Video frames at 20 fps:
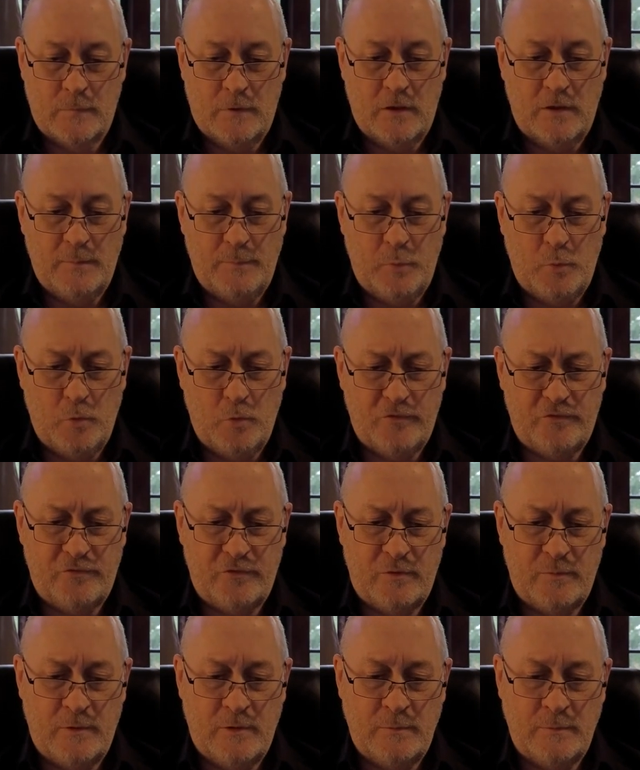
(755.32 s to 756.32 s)
I paused for
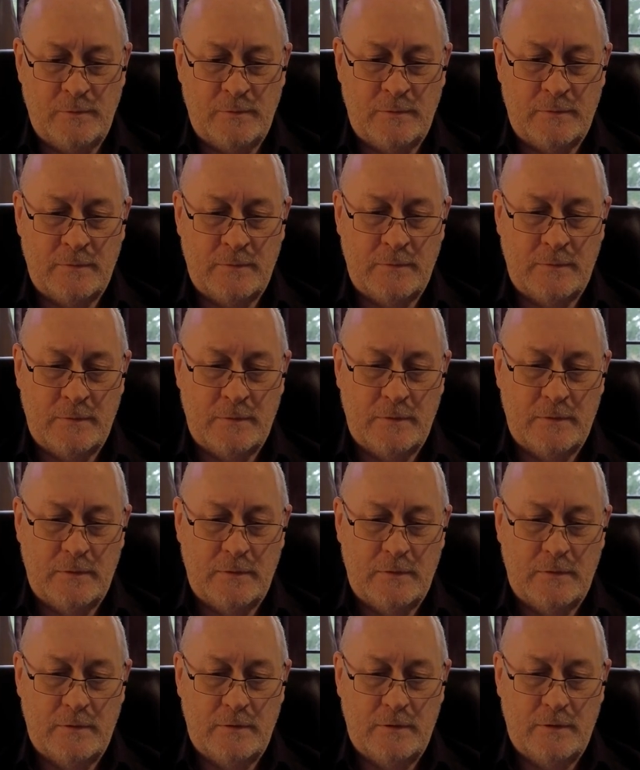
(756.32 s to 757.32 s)
a moment,
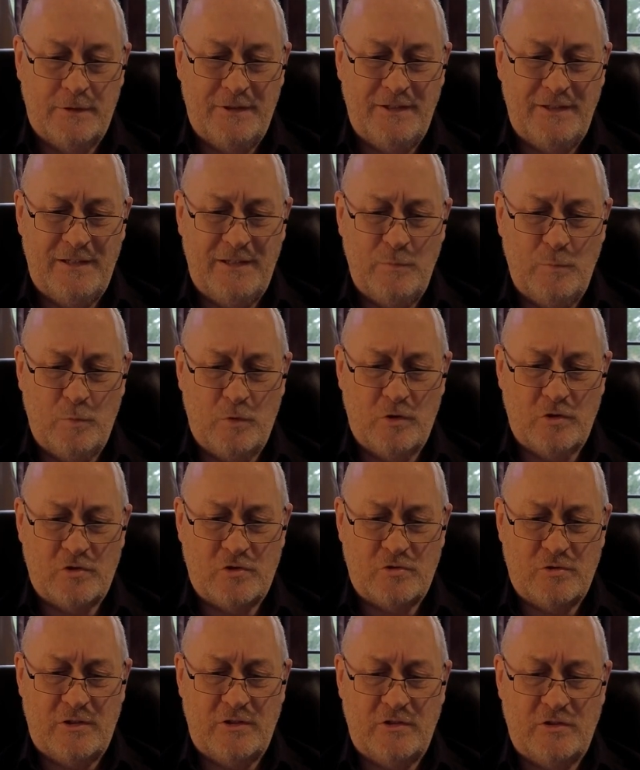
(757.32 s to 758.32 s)
thinking what a
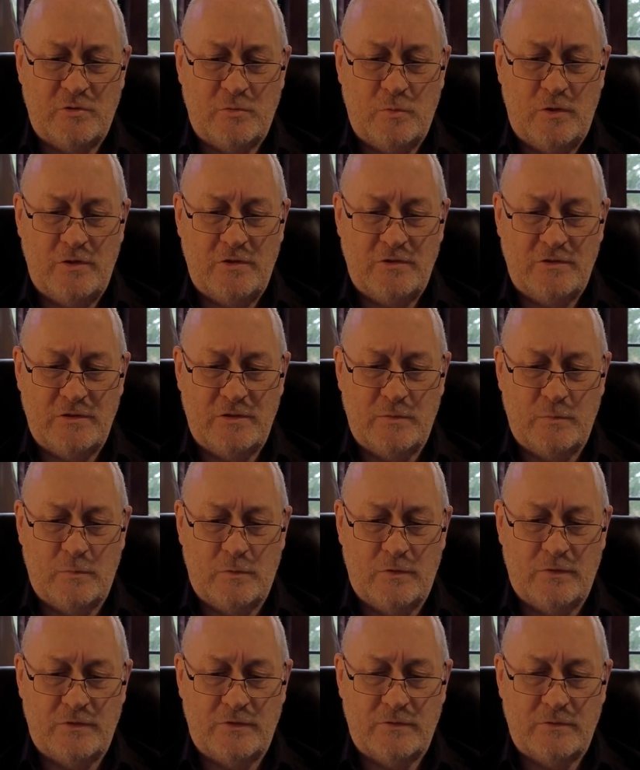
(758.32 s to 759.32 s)
strange question it
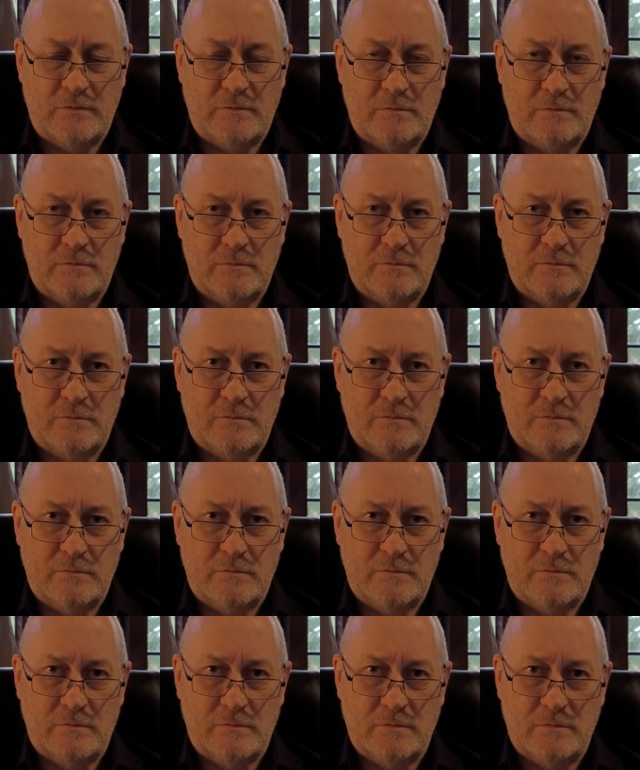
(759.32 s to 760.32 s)
was.
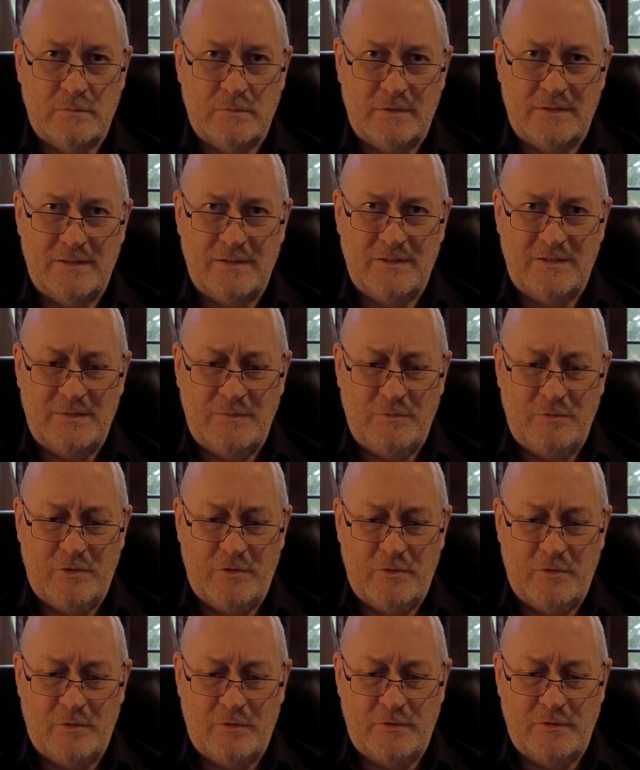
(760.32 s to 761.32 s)
It does seem
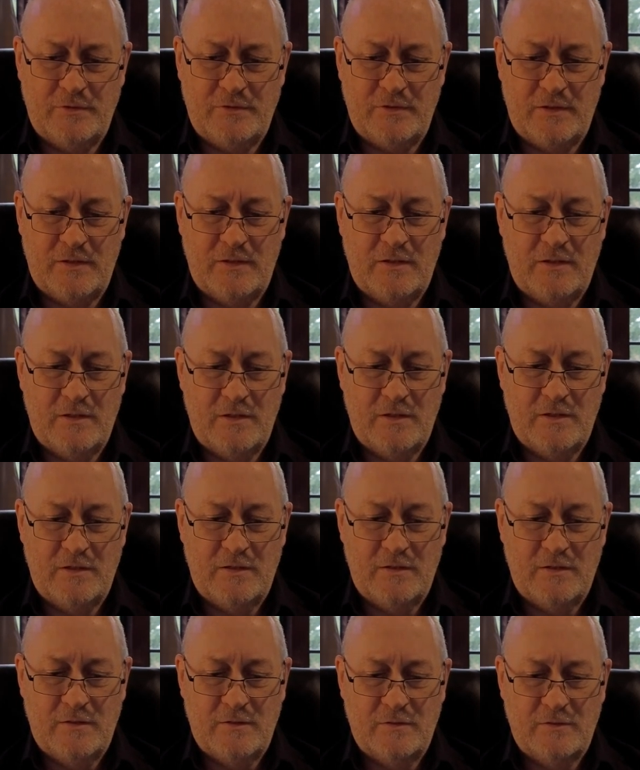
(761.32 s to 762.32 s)
rather odd, doesn't it?
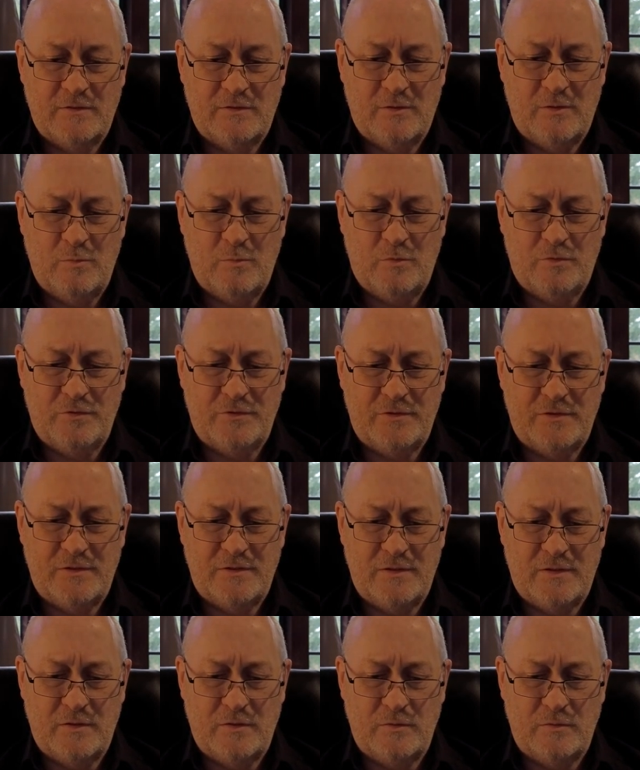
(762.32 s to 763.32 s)
I want to
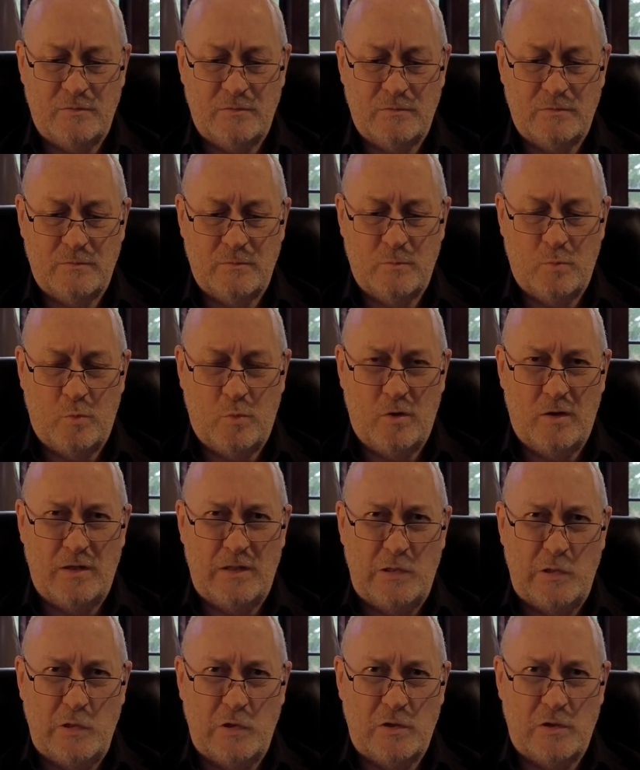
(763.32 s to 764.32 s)
know what I
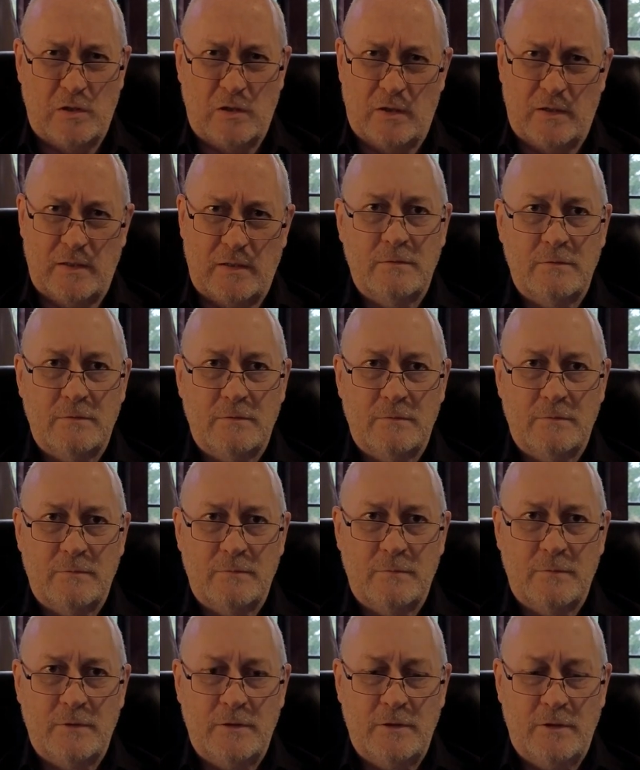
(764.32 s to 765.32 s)
look like.
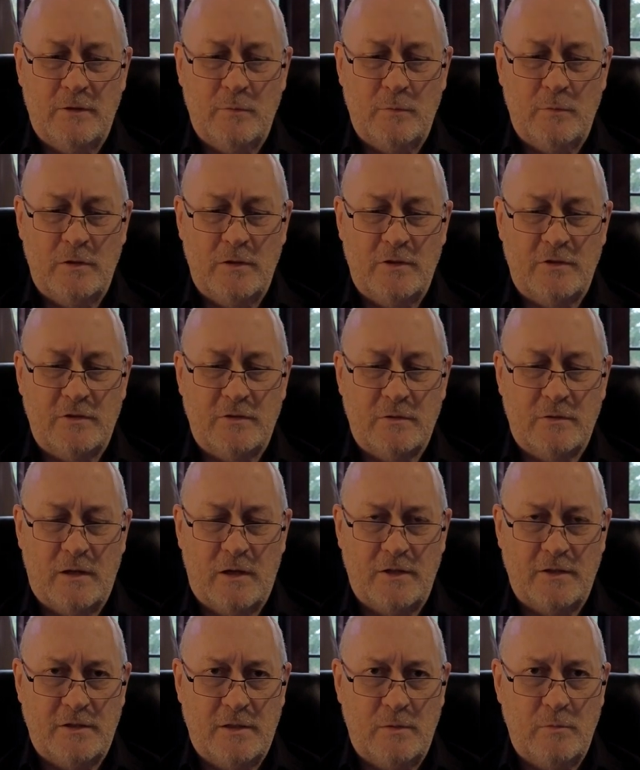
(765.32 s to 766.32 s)
In other words,
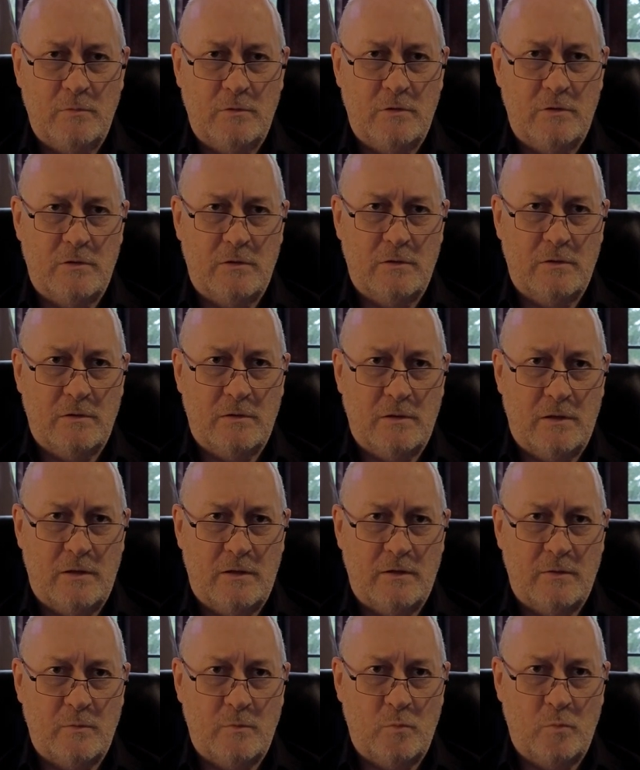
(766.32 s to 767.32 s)
I don't look
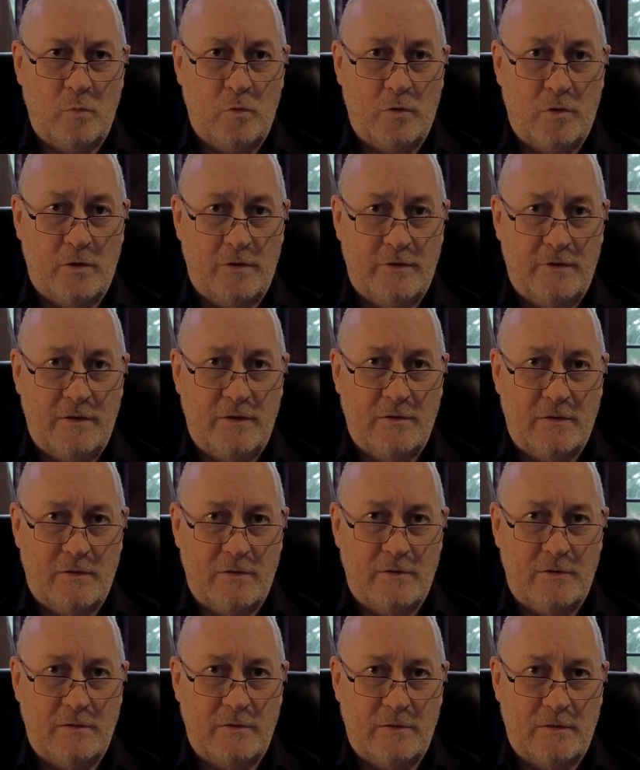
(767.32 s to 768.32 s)
like what I think I
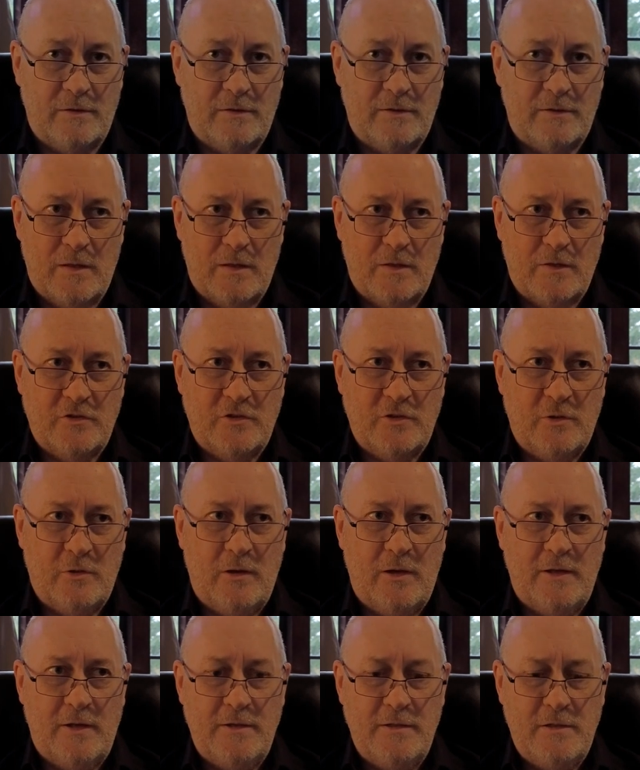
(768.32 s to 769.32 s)
look like. So
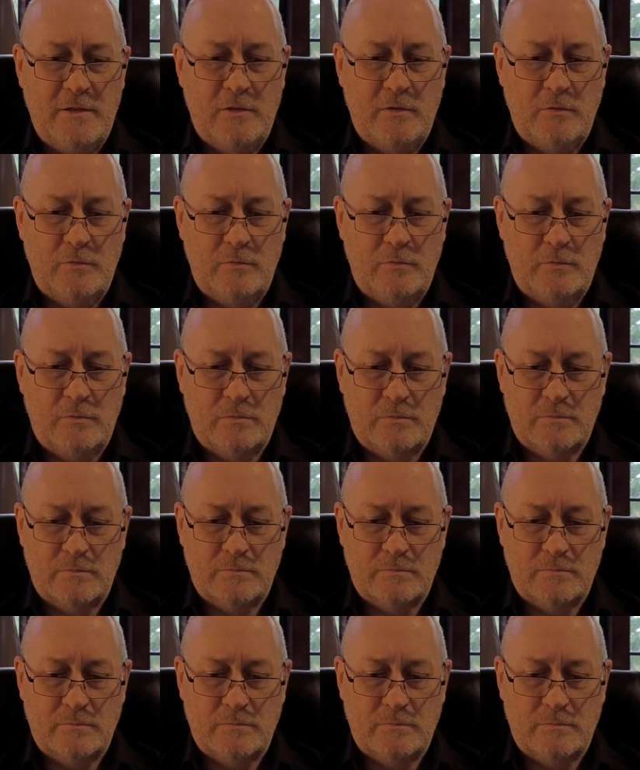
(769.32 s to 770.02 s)
I had no